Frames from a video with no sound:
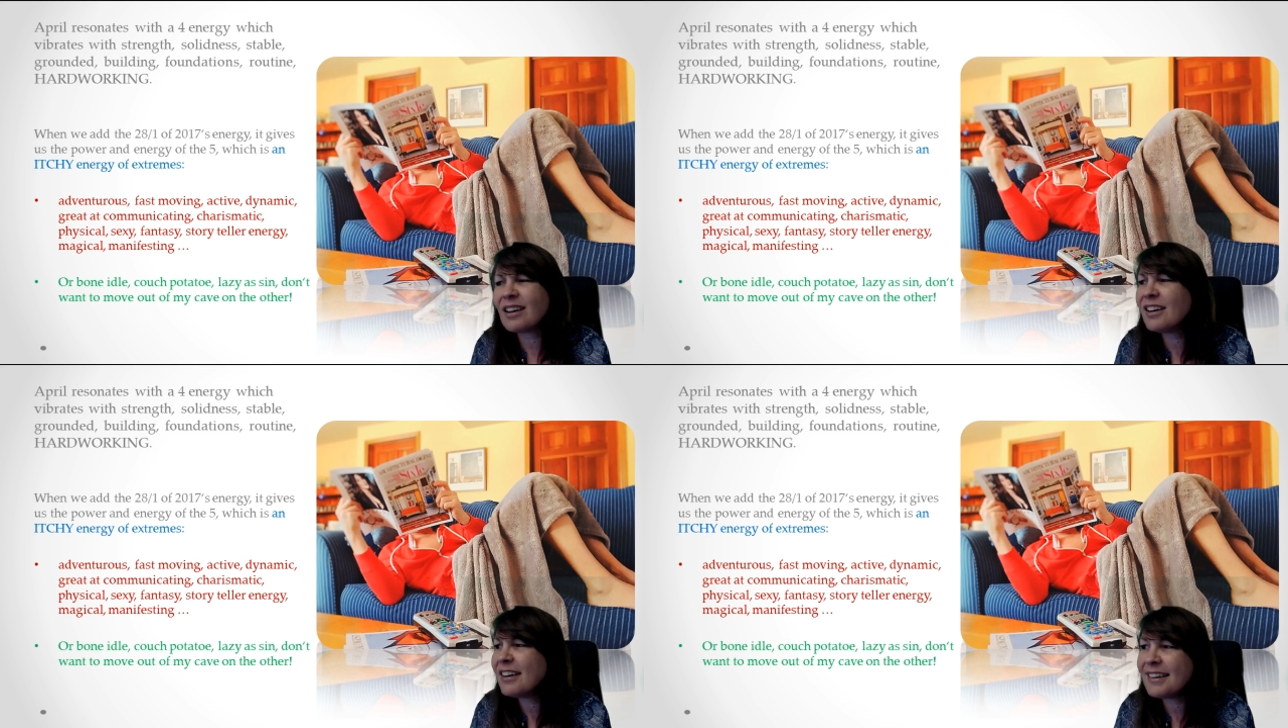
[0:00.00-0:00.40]

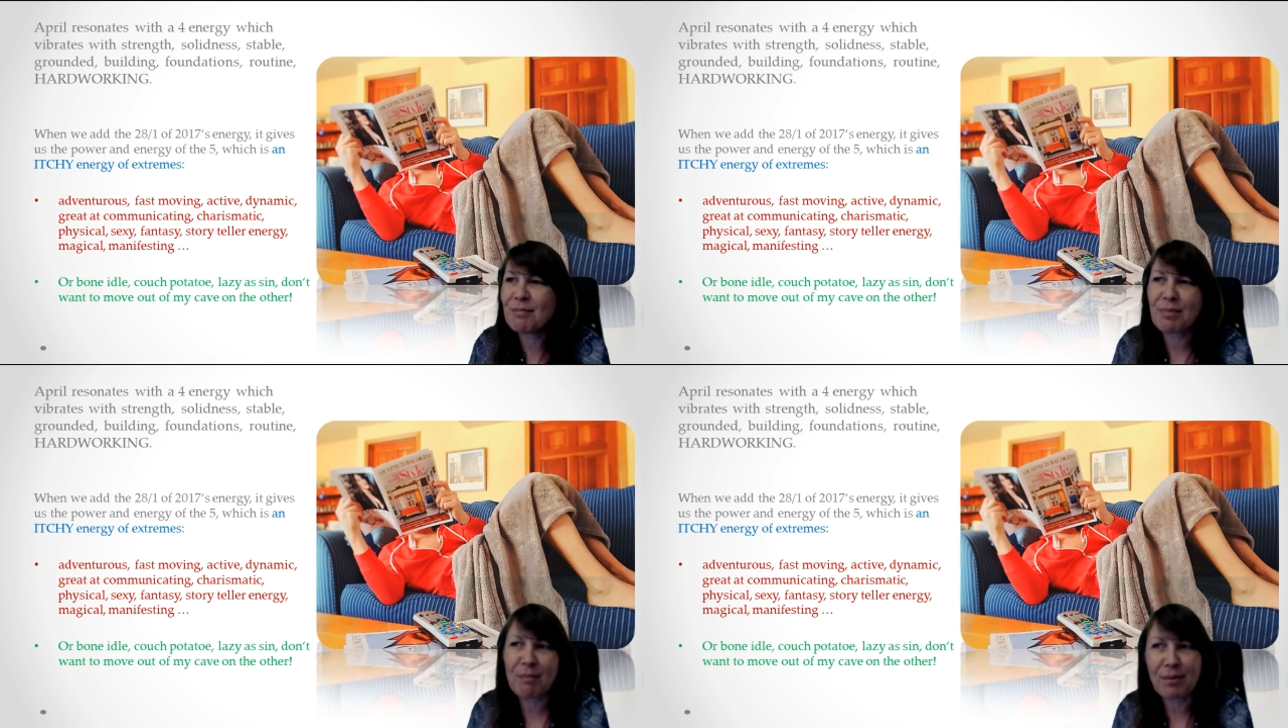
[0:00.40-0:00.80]

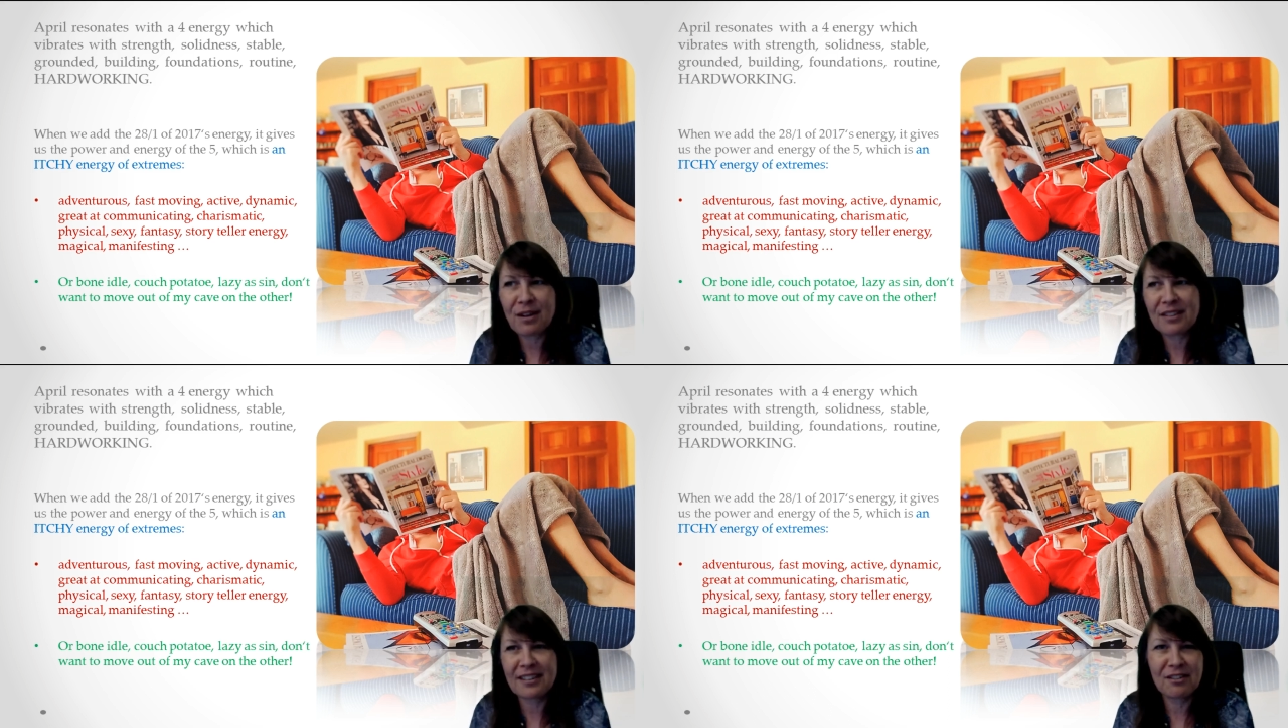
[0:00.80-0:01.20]
couldn't be
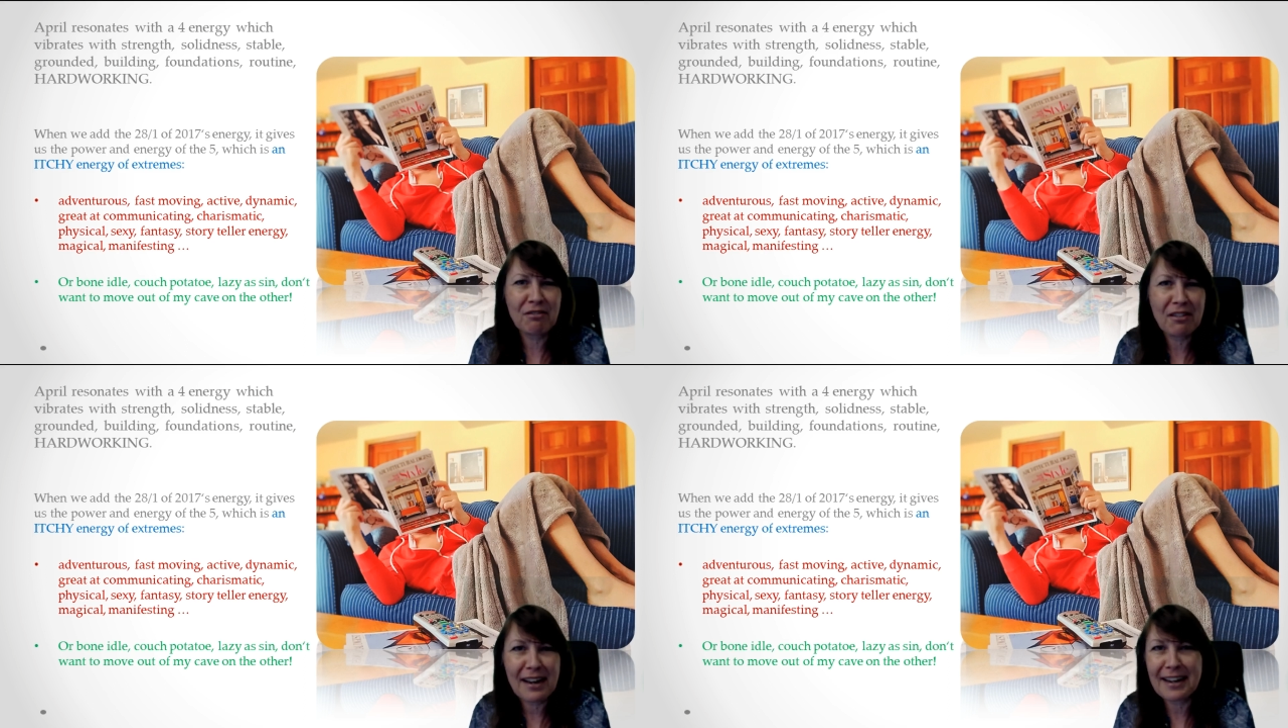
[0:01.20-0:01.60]
bothered,
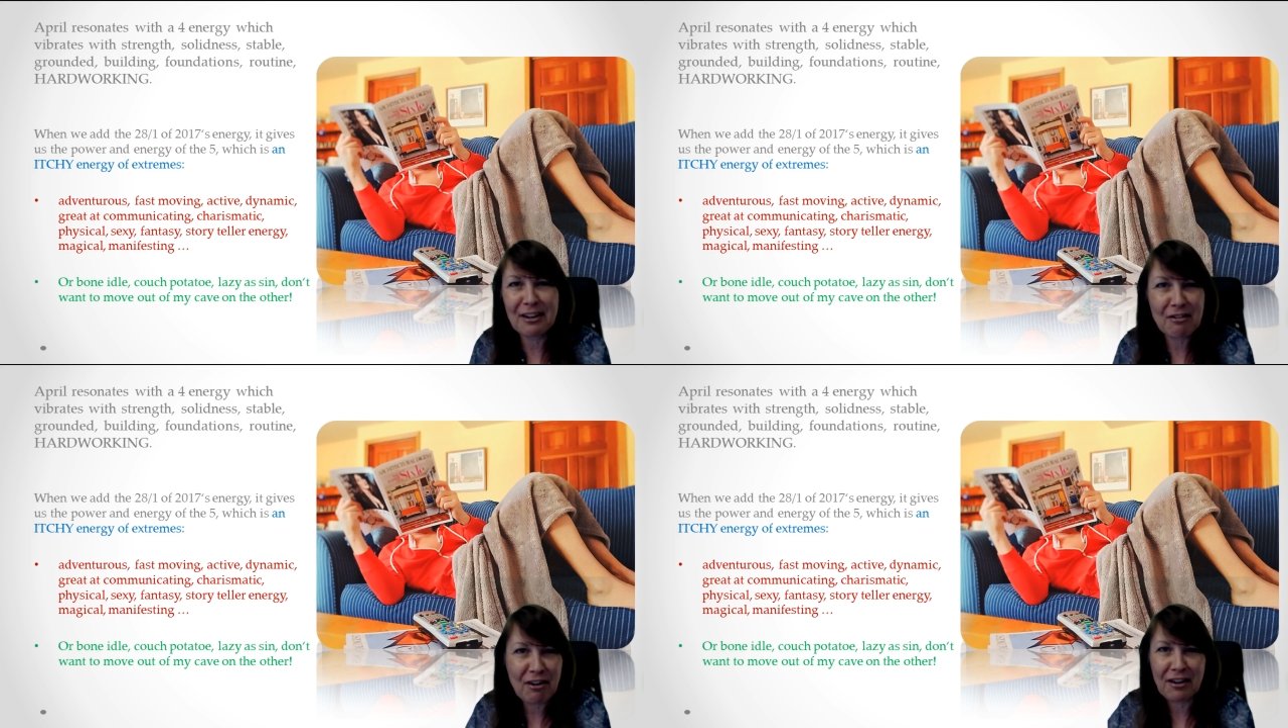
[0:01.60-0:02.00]
really
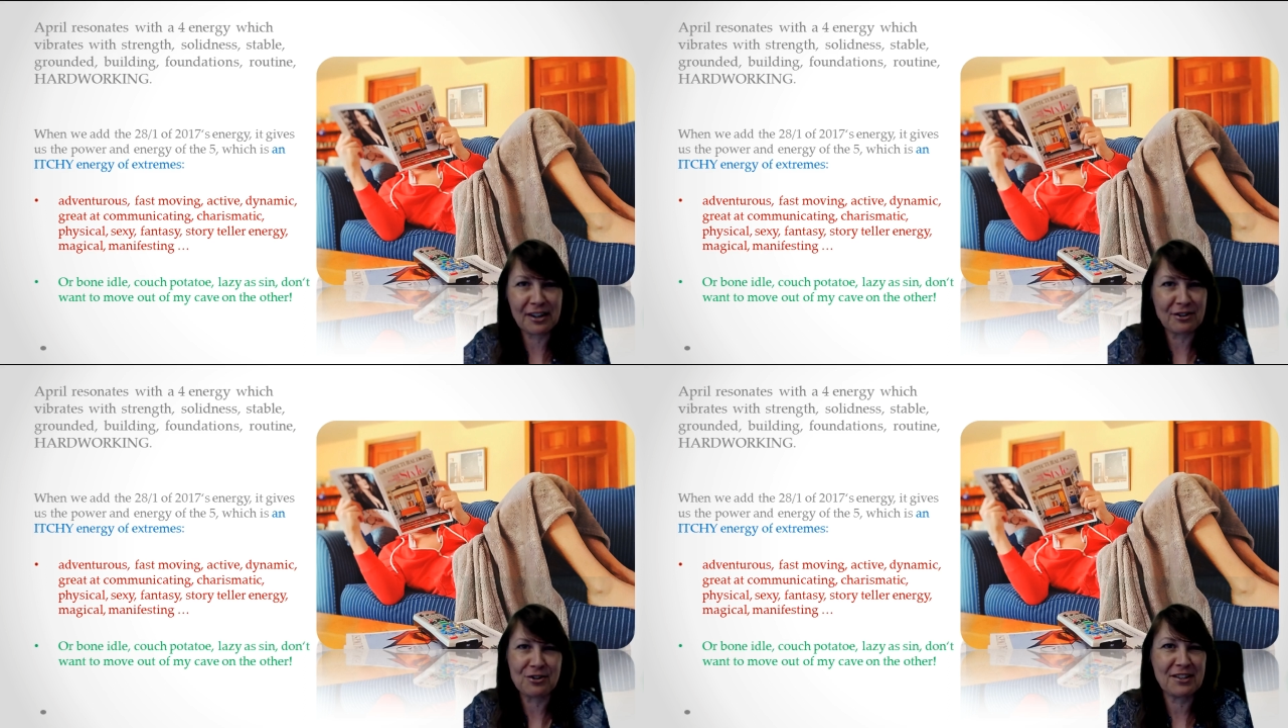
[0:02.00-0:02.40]
not
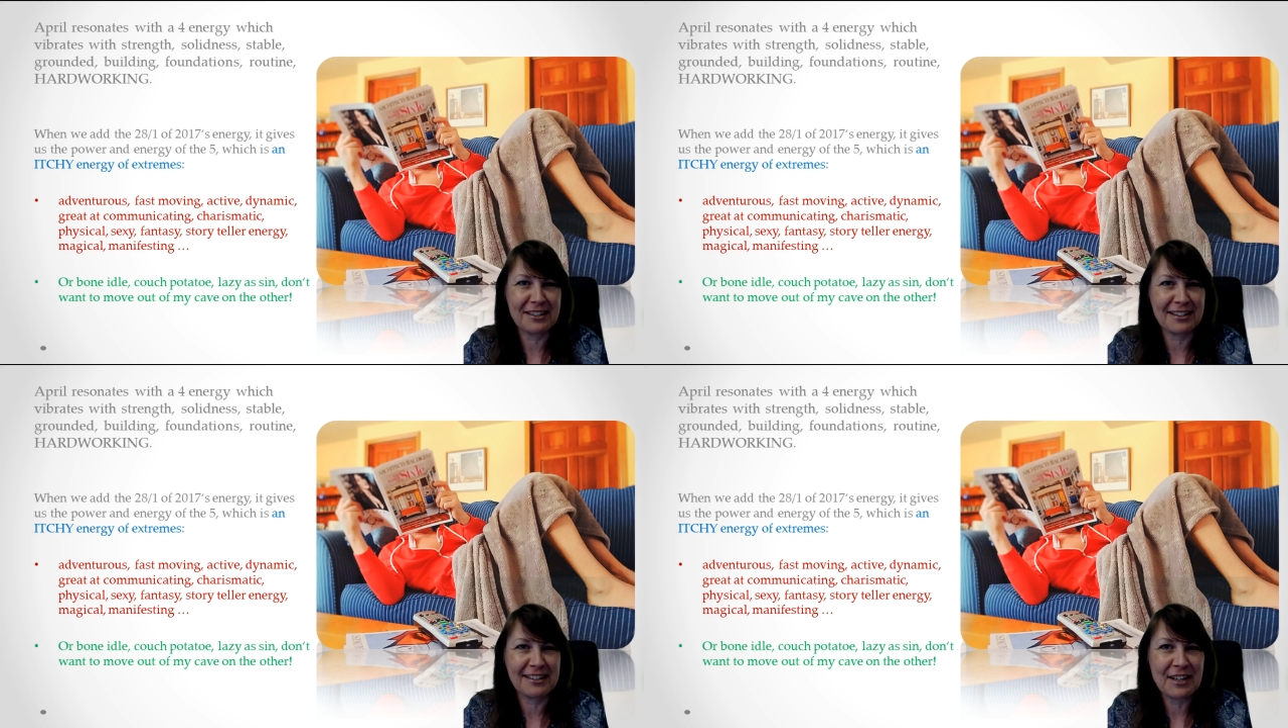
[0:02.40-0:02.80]

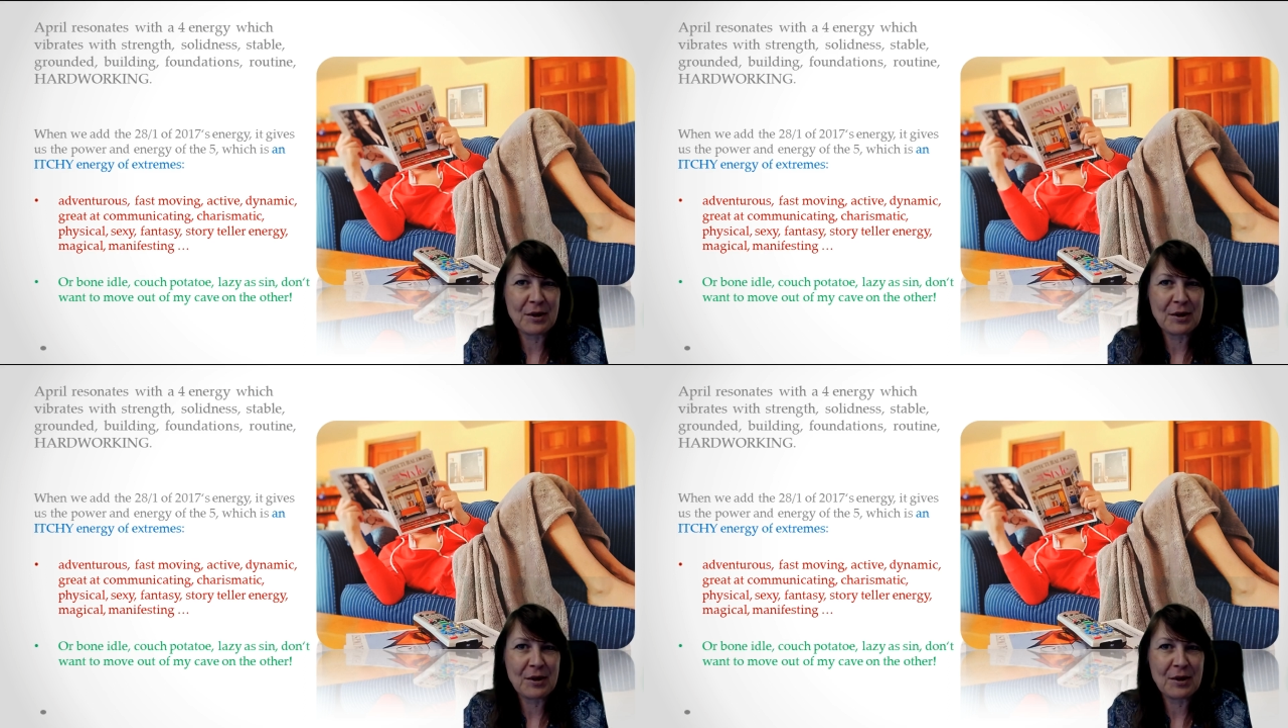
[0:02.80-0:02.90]
interested.